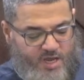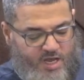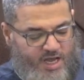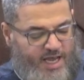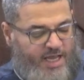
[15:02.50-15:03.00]

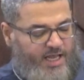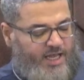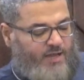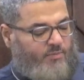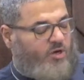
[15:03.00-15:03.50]

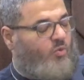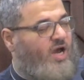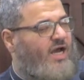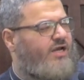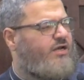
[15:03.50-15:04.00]

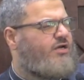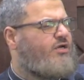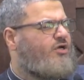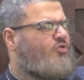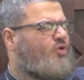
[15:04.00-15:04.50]
Marwan,
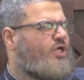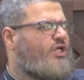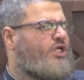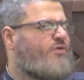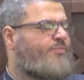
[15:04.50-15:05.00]
when
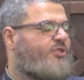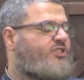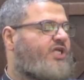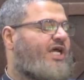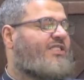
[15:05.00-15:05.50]
he put
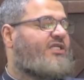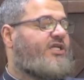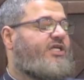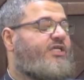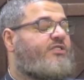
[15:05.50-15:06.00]
Salat
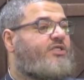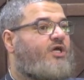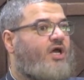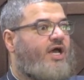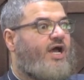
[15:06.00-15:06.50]
al-Eid
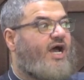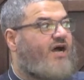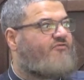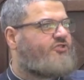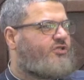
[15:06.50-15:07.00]

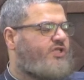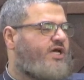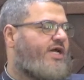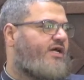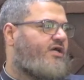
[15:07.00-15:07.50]
after
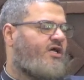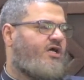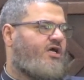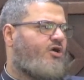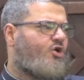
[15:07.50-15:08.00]
the
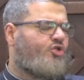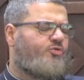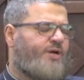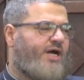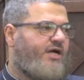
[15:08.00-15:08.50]

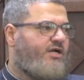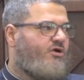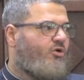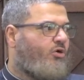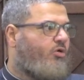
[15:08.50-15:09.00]
khutbah,
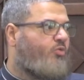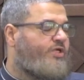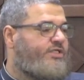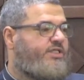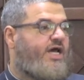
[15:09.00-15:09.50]
or
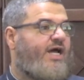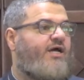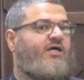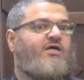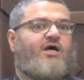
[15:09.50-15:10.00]
when
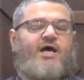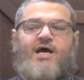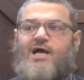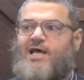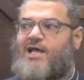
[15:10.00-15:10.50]

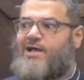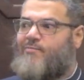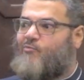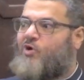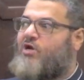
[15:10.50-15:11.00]

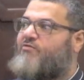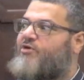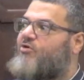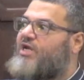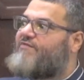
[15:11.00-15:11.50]
one of the
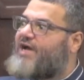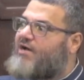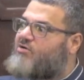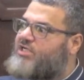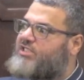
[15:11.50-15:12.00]

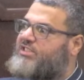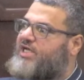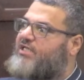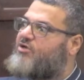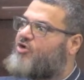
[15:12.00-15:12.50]
khulafa raised his
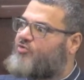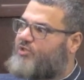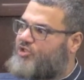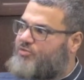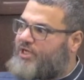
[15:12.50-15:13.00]
hand in
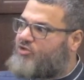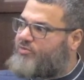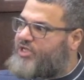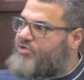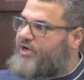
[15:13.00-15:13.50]
khutbah al-Jum'ah to
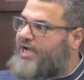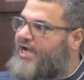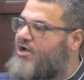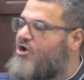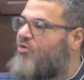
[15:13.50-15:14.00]
make
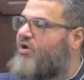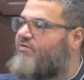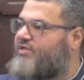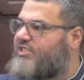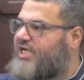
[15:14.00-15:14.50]
dua, one
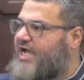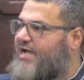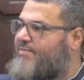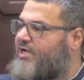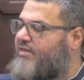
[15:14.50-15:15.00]
of the
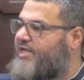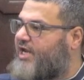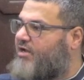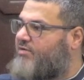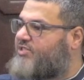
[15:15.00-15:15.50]
Sahaba
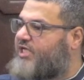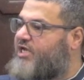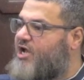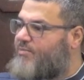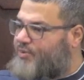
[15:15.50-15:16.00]
radiallahu anhum
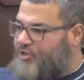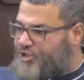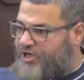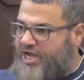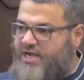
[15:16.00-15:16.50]
said, put
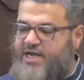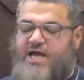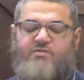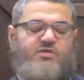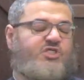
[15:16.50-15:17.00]
your hand
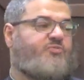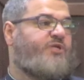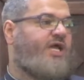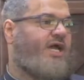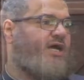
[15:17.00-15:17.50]
down, this is bid'ah.